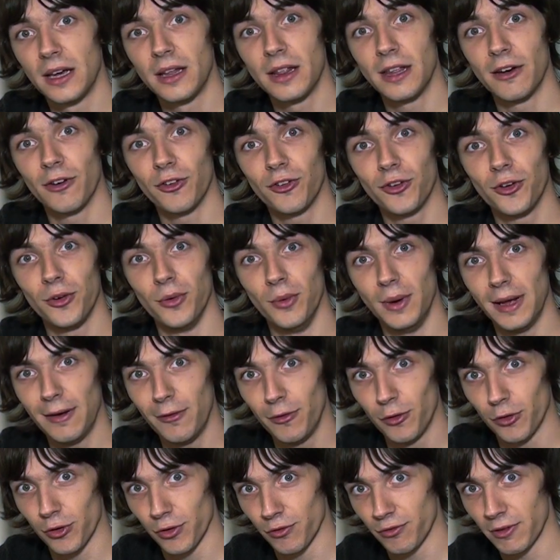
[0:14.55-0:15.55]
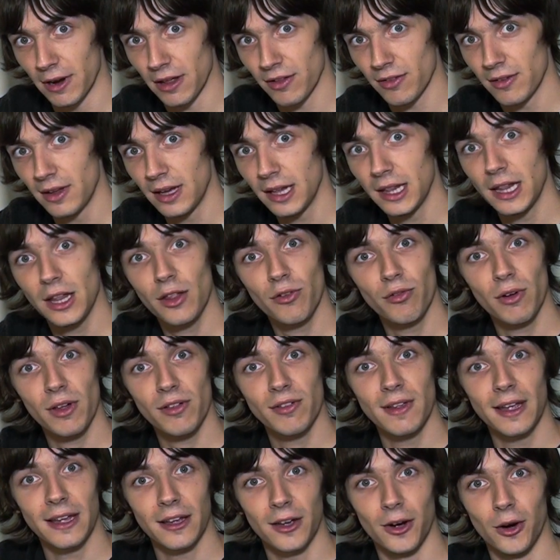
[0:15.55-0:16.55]
There are two levels of ResNet, there's
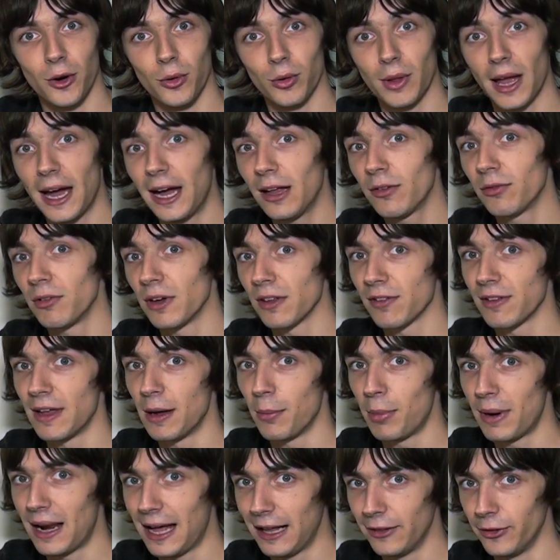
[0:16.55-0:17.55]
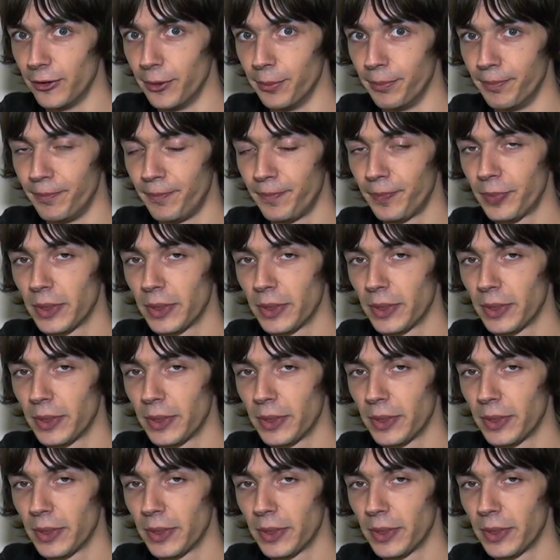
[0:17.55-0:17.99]
ResNet Gold and ResNet Platinum.